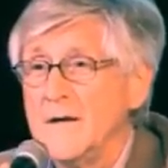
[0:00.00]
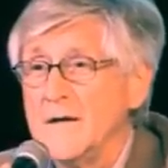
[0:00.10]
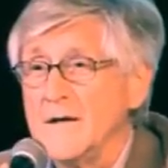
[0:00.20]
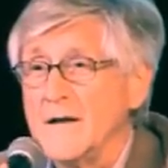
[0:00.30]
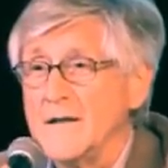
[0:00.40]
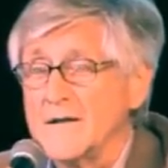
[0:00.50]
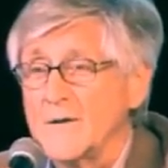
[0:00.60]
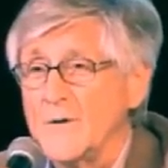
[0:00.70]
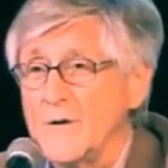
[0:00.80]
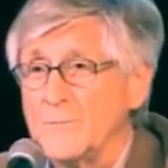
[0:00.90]
And I like to
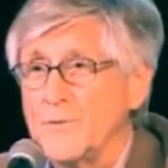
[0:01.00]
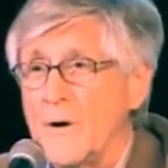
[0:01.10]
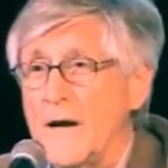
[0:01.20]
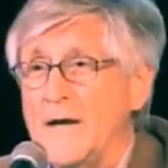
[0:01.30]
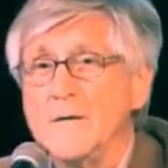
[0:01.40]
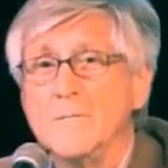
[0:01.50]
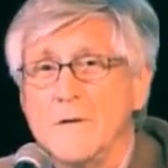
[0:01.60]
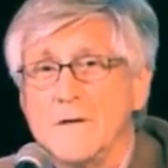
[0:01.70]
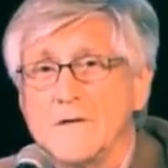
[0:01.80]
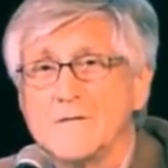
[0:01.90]
call it PRAY
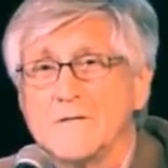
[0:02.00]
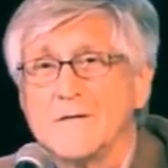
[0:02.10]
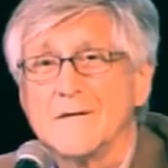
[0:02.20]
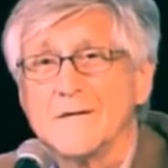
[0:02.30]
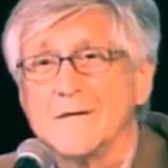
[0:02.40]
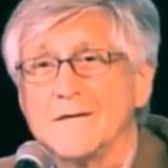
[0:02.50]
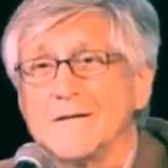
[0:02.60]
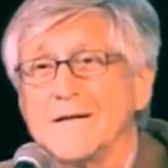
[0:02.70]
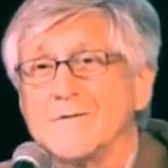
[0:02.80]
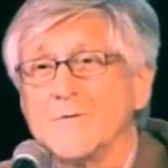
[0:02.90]
because the, the,
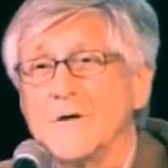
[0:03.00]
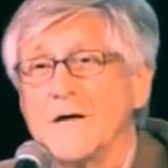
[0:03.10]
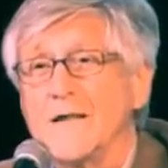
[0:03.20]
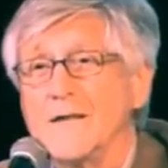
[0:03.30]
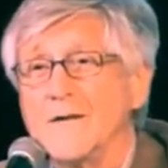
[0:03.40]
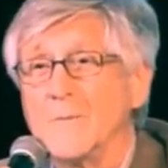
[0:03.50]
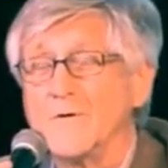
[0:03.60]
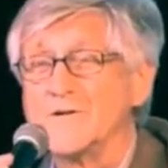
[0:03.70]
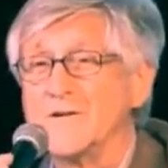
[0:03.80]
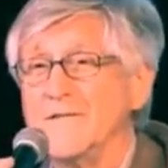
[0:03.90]
that's really how the
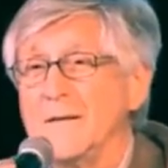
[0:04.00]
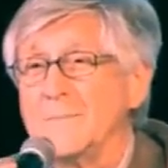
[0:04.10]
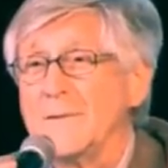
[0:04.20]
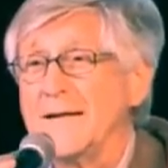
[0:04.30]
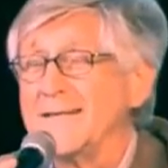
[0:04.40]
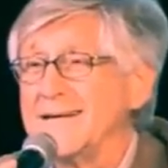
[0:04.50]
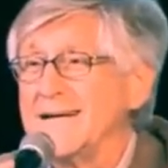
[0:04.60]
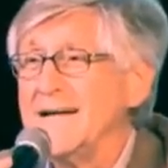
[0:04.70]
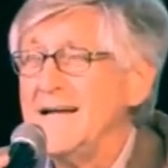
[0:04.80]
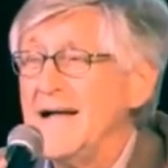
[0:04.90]
numbers developed, I think,
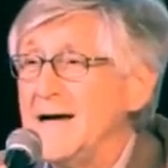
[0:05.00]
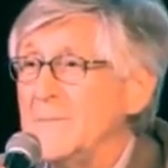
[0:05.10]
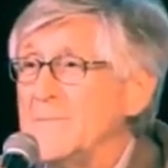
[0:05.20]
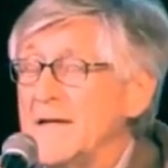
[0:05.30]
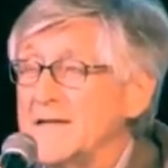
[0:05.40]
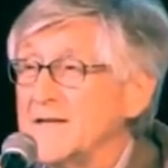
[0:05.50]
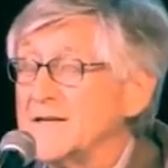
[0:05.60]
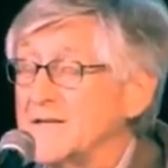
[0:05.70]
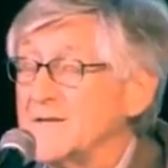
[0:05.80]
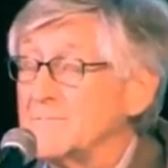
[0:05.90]
uh, to,
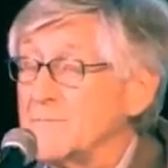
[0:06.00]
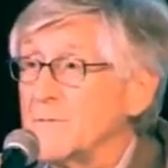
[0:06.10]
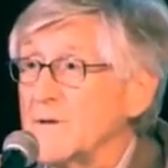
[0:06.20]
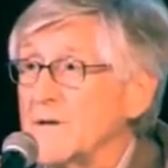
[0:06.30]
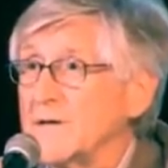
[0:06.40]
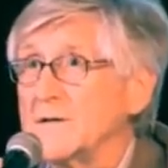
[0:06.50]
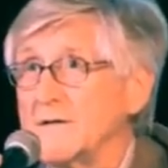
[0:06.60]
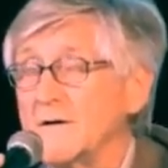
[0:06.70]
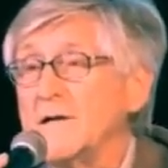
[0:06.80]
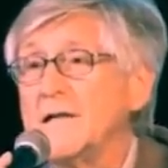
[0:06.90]
to,
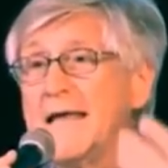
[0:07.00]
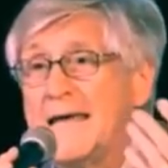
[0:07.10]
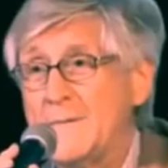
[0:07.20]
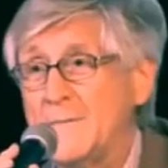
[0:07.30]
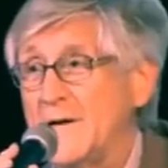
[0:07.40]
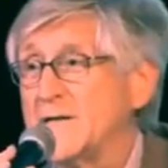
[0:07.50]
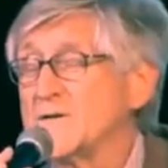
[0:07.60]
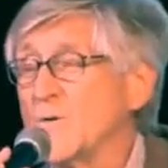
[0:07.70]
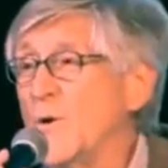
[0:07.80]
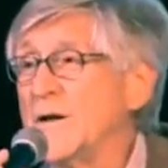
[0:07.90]
to claim that it's
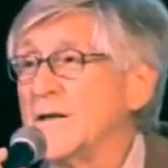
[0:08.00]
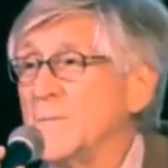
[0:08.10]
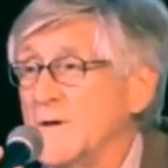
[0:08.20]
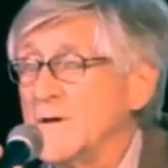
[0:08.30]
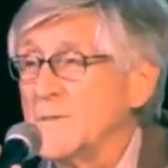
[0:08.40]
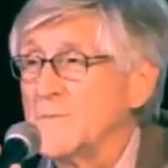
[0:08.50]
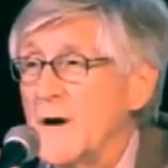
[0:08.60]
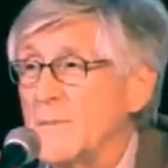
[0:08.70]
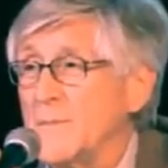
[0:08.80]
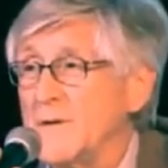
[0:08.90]
a one in a million
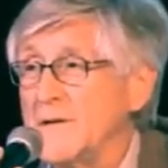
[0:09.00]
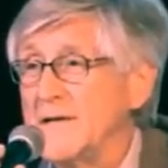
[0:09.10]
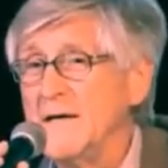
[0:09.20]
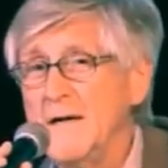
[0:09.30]
probability.